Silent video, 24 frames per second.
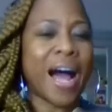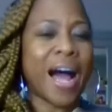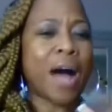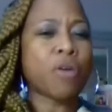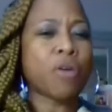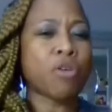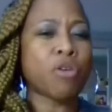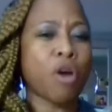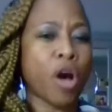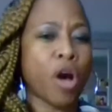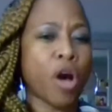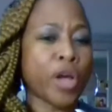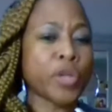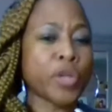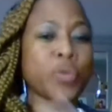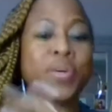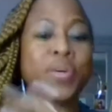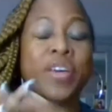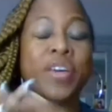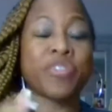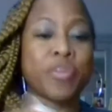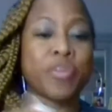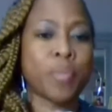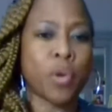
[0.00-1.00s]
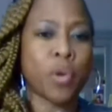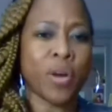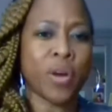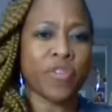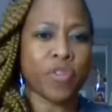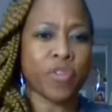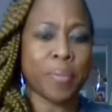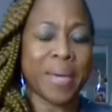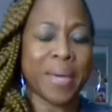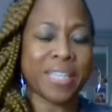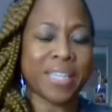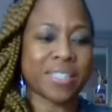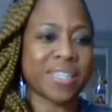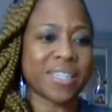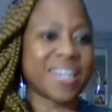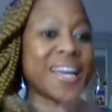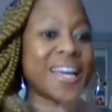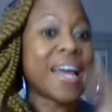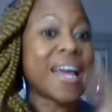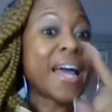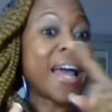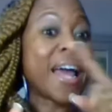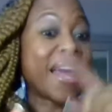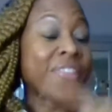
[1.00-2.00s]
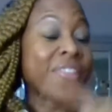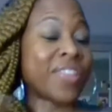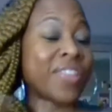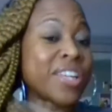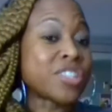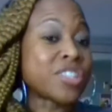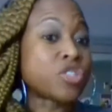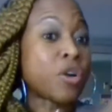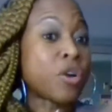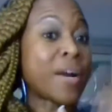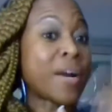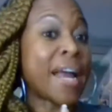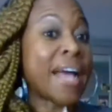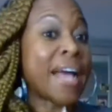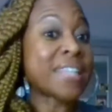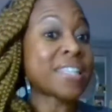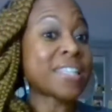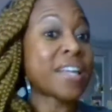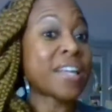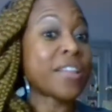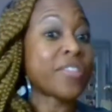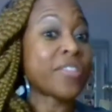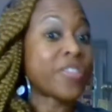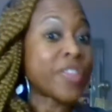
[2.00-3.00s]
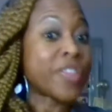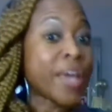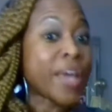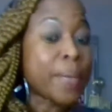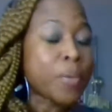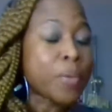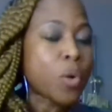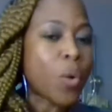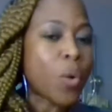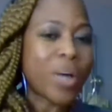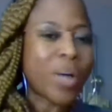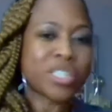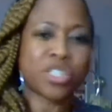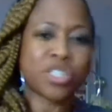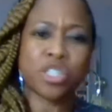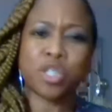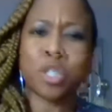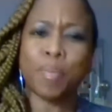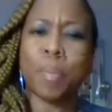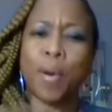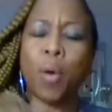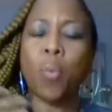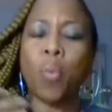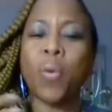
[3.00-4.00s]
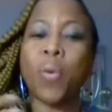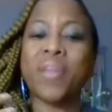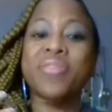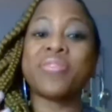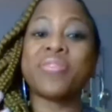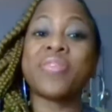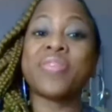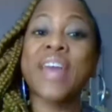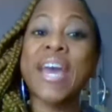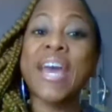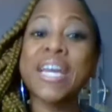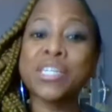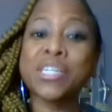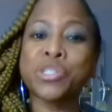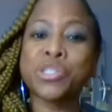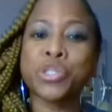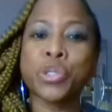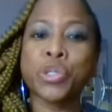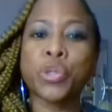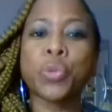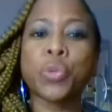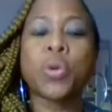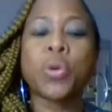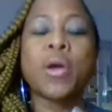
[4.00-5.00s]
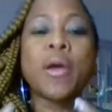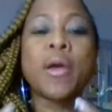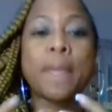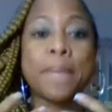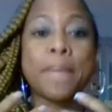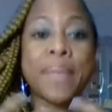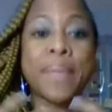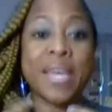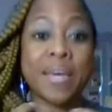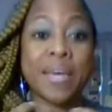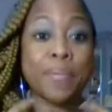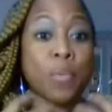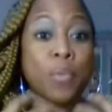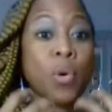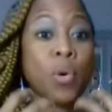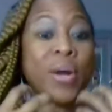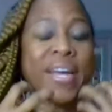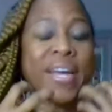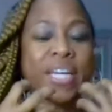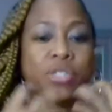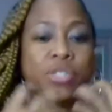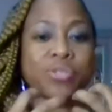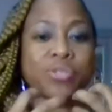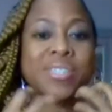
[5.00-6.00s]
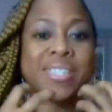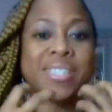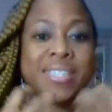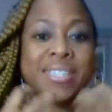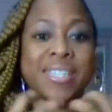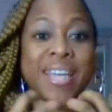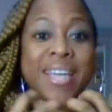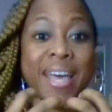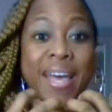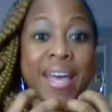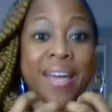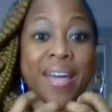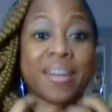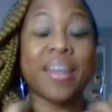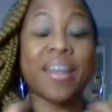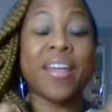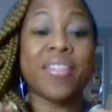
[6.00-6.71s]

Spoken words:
I'll call you, give you more information, and then start asking them questions about what they do, being more interested